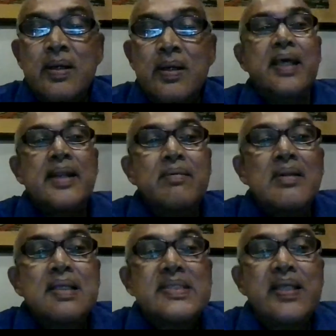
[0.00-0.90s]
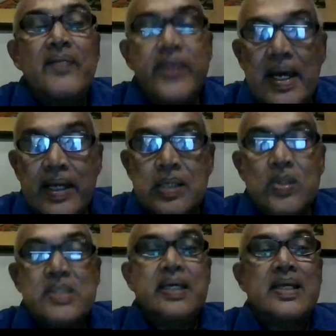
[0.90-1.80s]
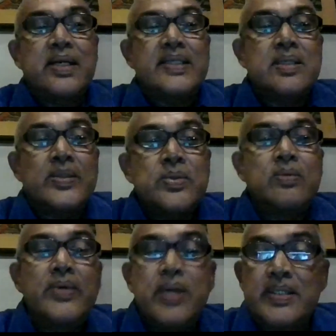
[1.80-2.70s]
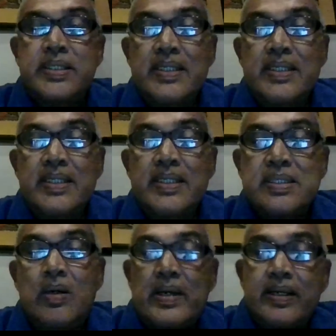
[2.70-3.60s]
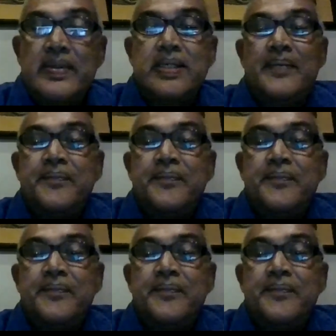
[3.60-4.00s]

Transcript: rather than self-diagnosing and rushing to doctors or whatever.